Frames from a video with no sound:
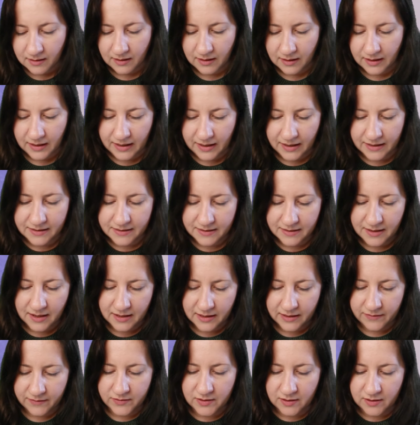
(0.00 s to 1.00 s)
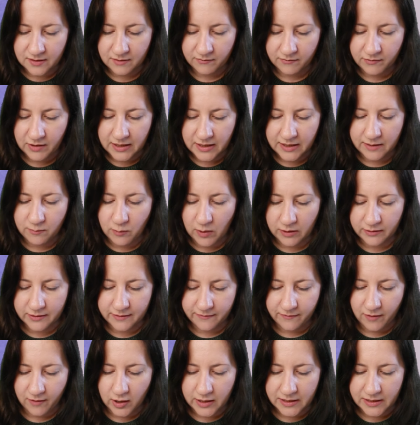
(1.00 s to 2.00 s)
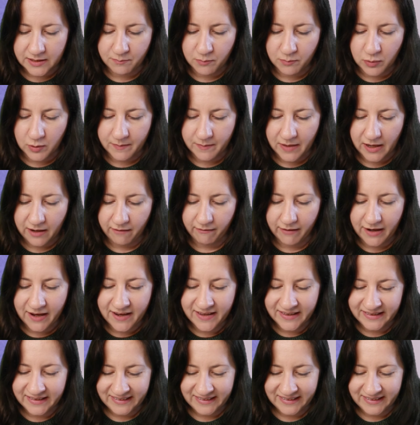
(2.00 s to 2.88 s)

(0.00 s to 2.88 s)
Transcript: And that gives us a really well-defined bum area.